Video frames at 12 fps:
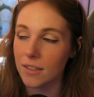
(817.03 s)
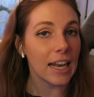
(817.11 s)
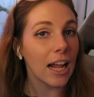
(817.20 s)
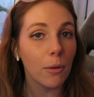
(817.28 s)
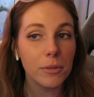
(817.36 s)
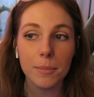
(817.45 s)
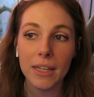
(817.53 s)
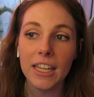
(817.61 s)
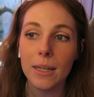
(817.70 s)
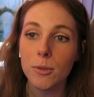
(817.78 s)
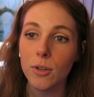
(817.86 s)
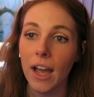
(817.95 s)
It helps me
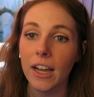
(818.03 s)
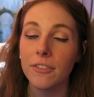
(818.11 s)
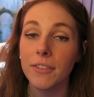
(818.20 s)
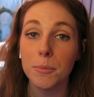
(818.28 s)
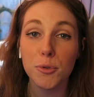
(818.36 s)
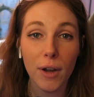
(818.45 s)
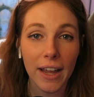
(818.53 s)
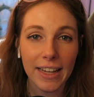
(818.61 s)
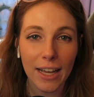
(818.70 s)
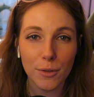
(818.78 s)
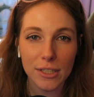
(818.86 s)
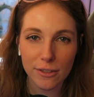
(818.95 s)
keep track if I'm trying
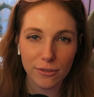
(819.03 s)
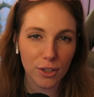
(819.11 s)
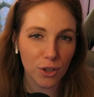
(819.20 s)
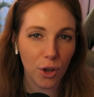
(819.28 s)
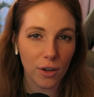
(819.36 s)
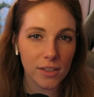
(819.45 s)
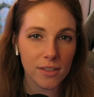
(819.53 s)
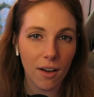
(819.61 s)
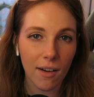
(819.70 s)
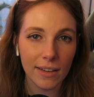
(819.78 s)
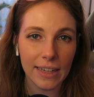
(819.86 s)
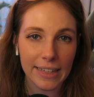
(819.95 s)
out different looks
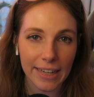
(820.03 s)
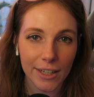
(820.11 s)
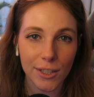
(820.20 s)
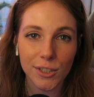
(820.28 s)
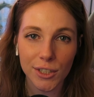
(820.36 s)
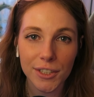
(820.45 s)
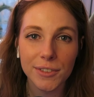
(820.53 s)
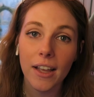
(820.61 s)
on a character.